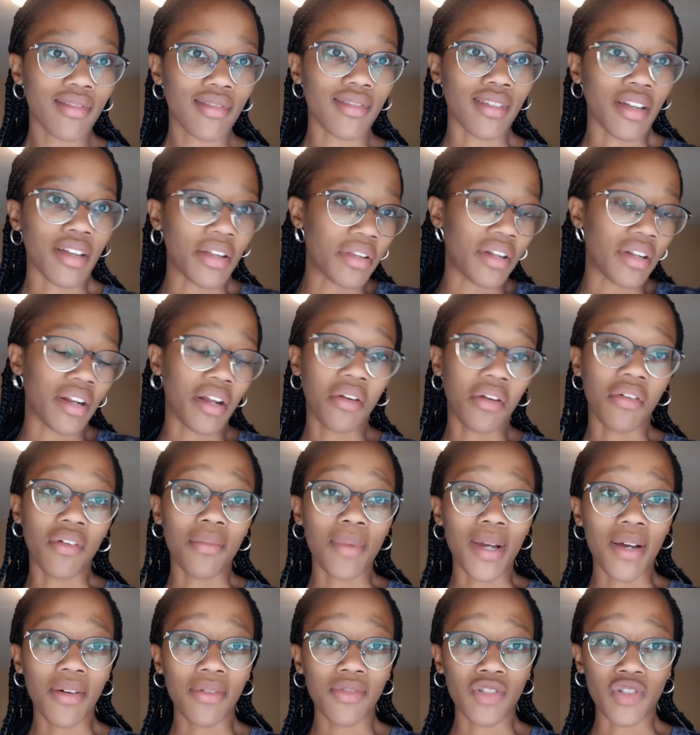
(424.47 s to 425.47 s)
Not that I know
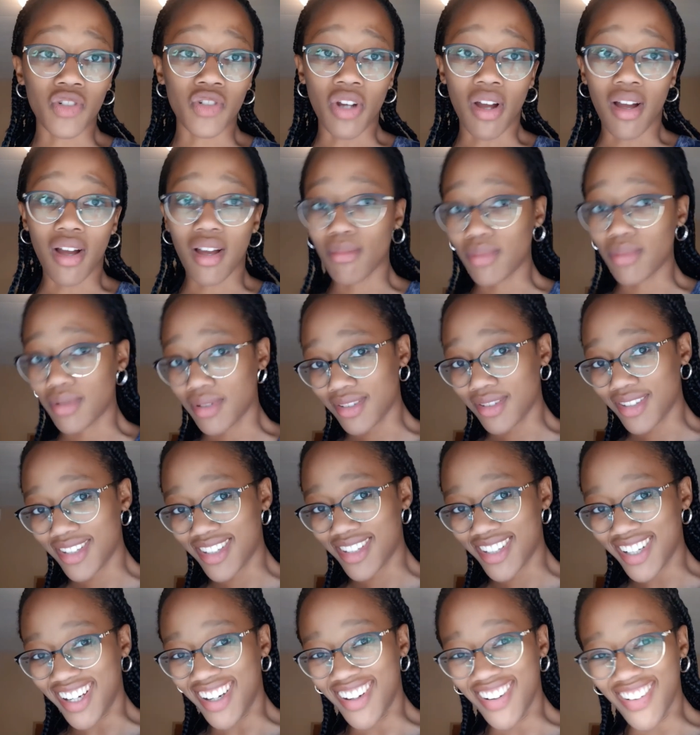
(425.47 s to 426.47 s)
about jobs and
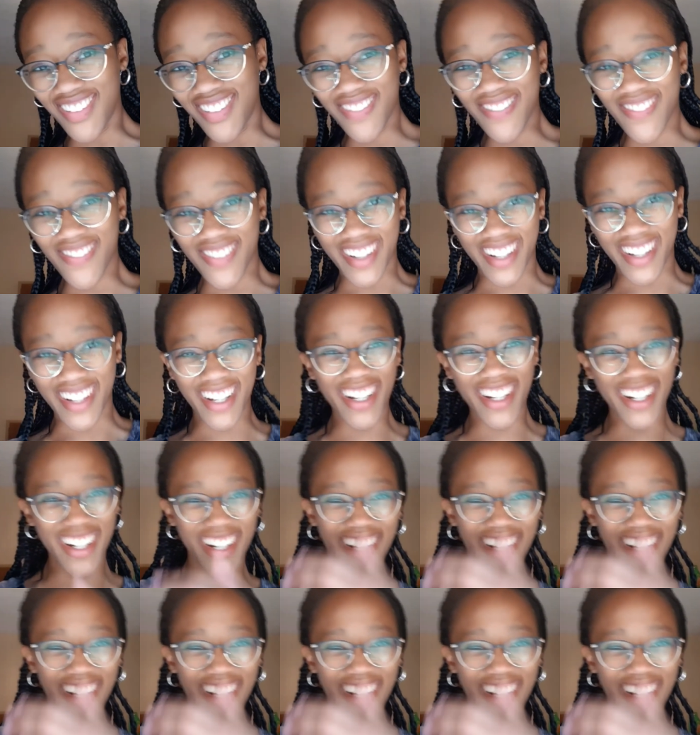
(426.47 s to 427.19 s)
stuff, but